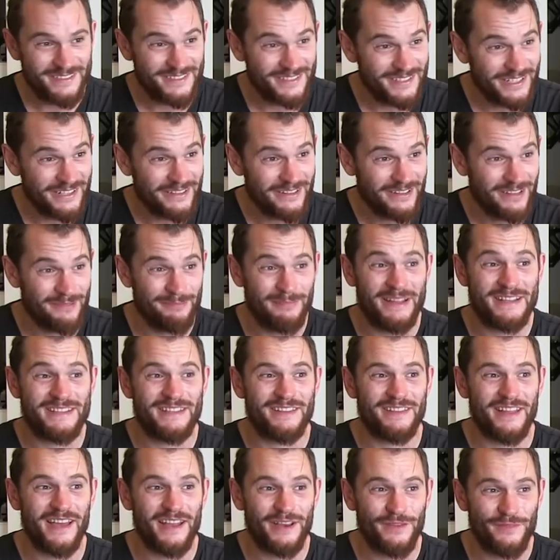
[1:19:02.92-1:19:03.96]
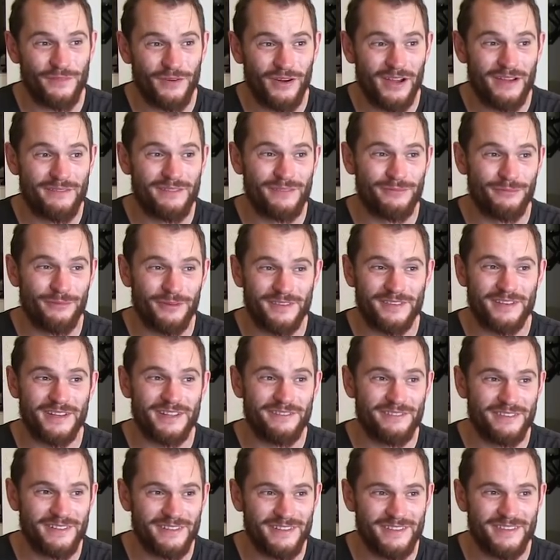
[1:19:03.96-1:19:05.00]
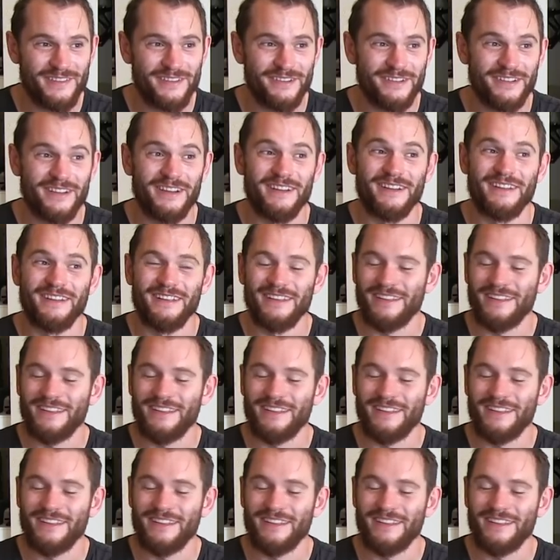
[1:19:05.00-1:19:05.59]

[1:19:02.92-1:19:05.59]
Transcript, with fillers: Syria. Imagine that if Ivan wasn't even in Syria.